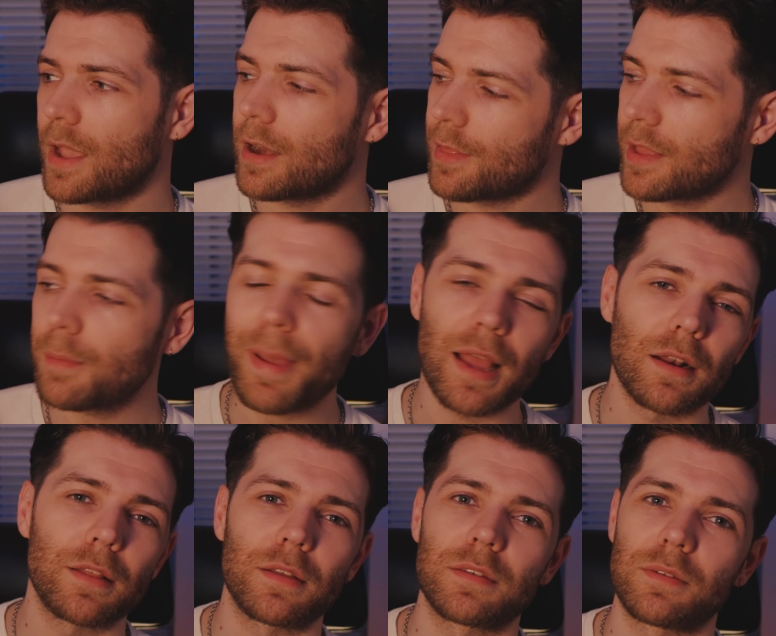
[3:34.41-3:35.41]
And I think a bag
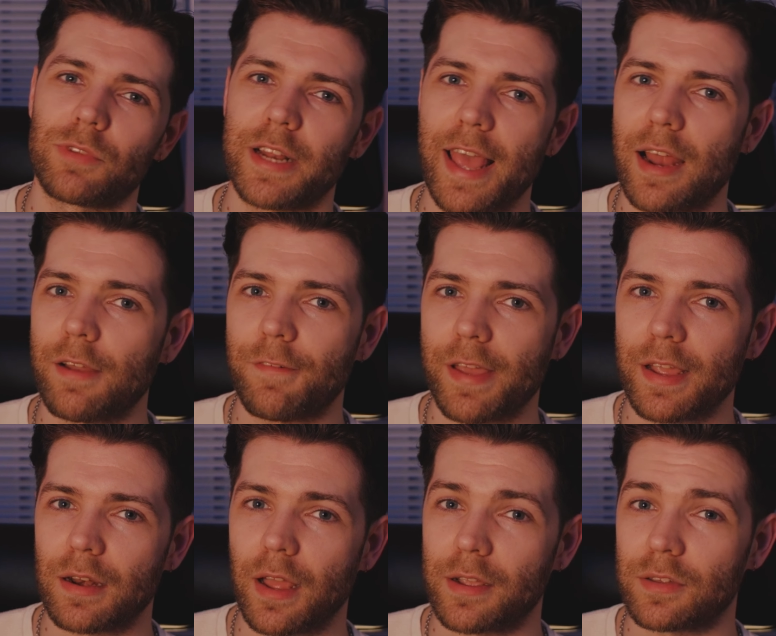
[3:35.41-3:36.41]
like this can really
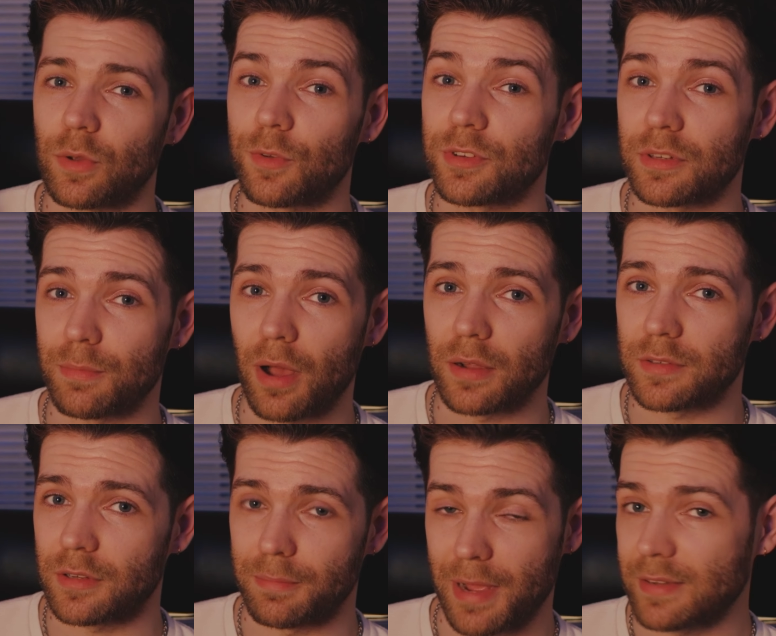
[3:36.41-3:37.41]
elevate like a sort of
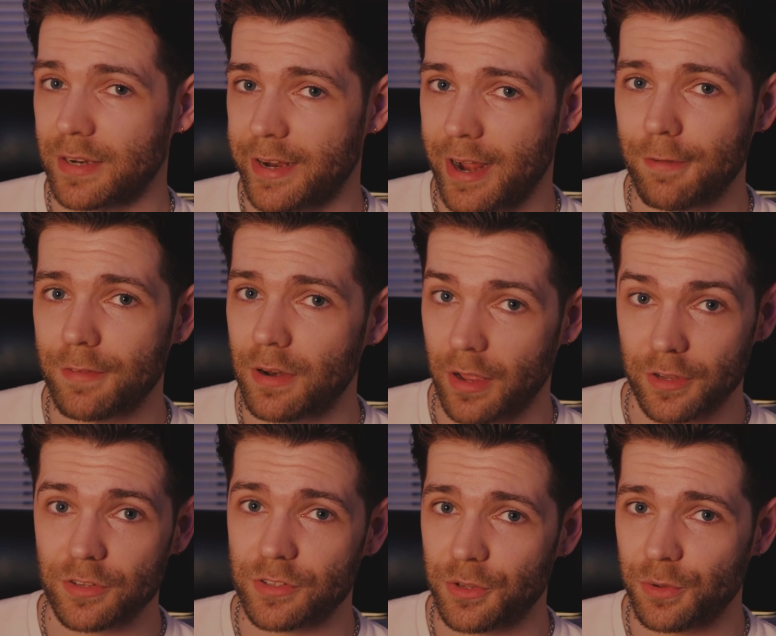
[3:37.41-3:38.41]
smarter masculine outfit, like
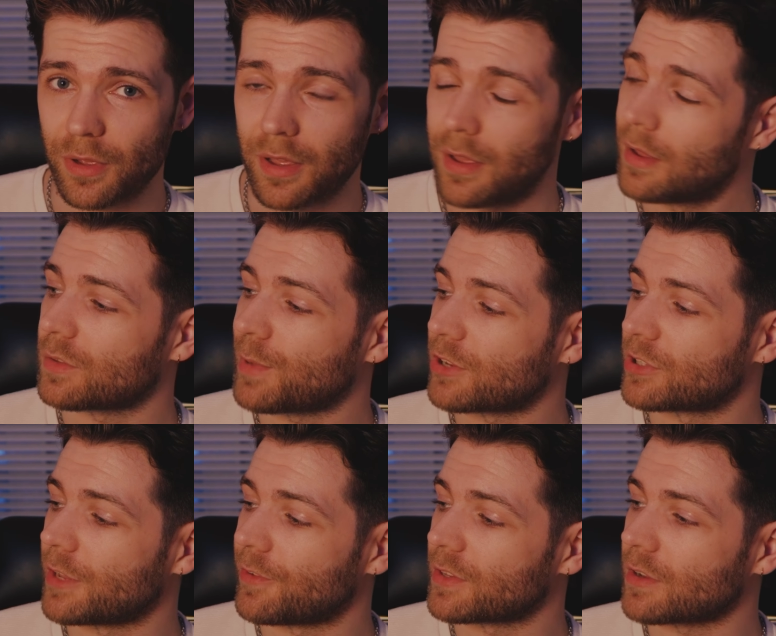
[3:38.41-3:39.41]
a suit,
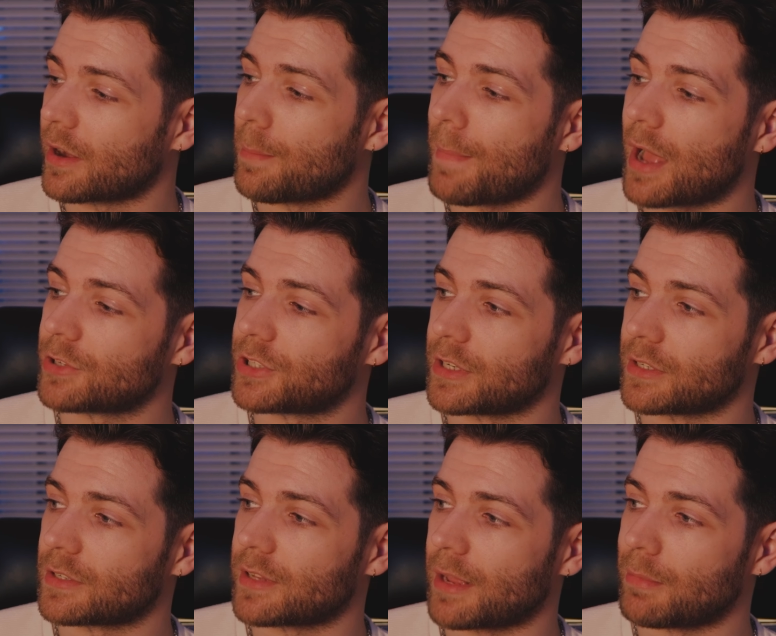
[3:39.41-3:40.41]
especially if it's kind of matching
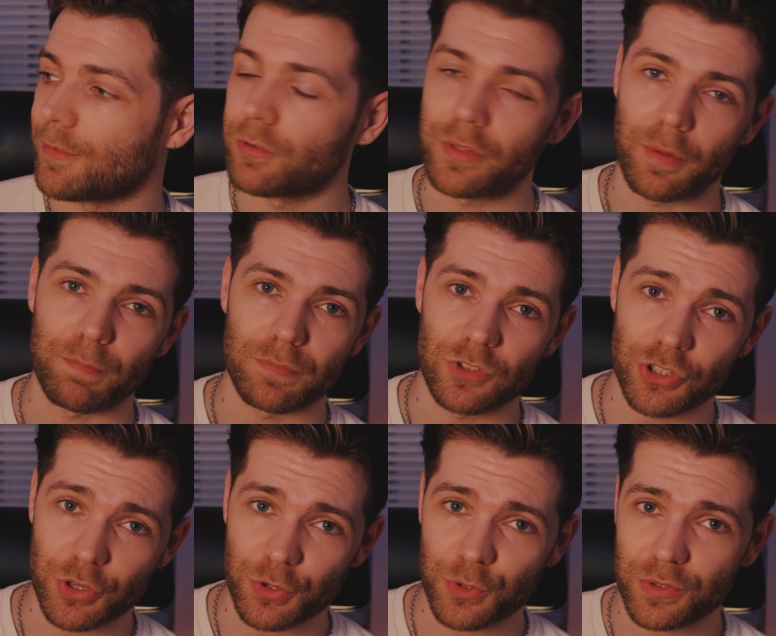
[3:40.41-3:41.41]
the same leather of the
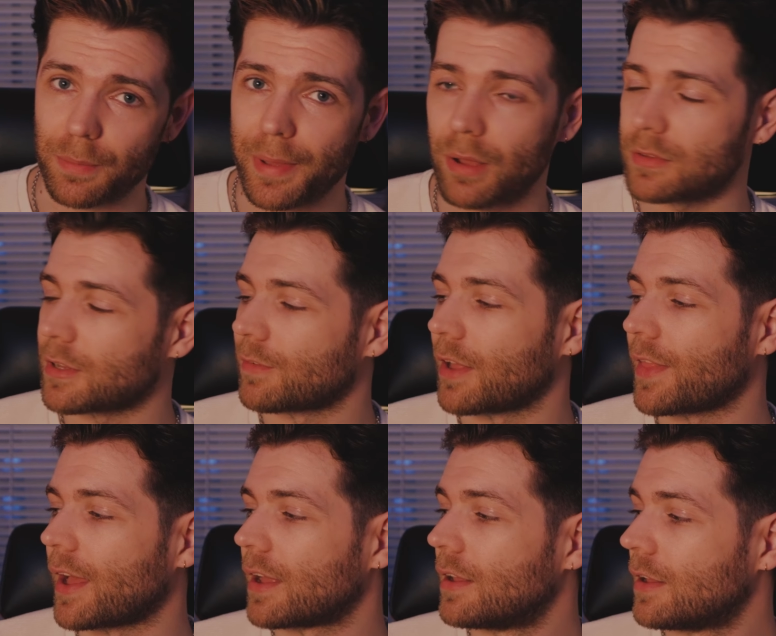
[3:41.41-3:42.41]
shoes and the belt and stuff like
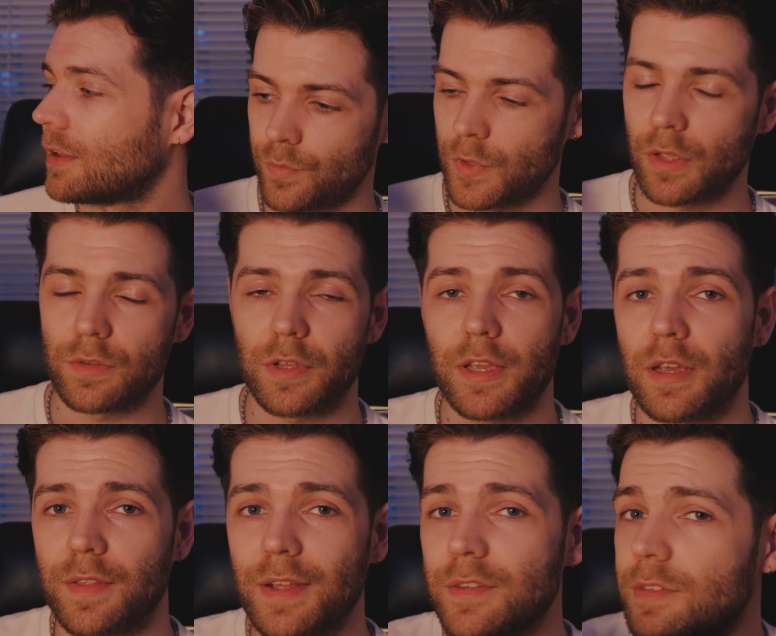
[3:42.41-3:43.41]
that. So
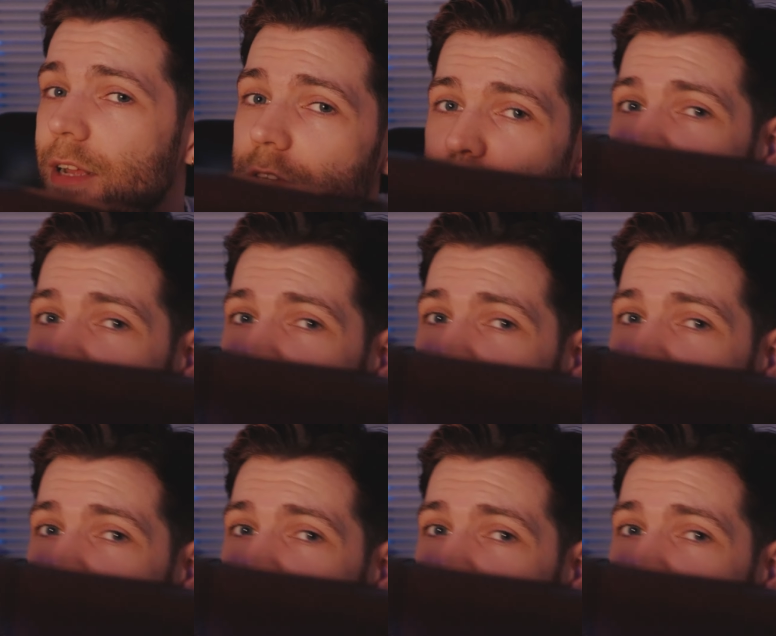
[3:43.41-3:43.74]
yeah, that's